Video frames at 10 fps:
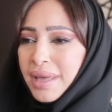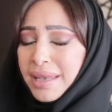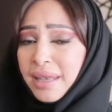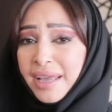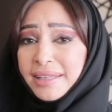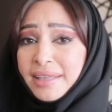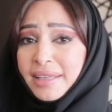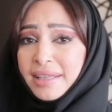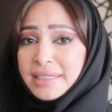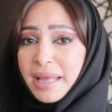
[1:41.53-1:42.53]

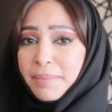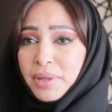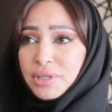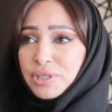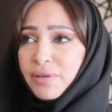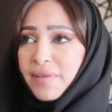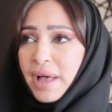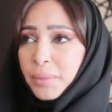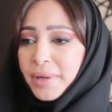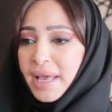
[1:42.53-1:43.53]
enlightening examples of
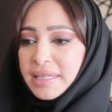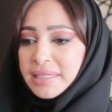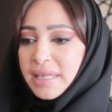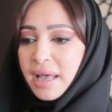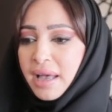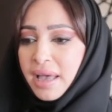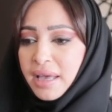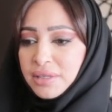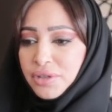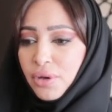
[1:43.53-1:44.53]
how NASA
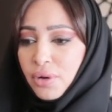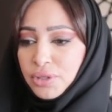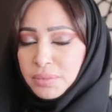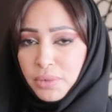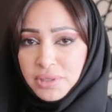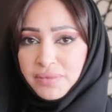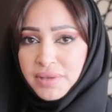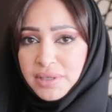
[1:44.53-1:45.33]
and the automotive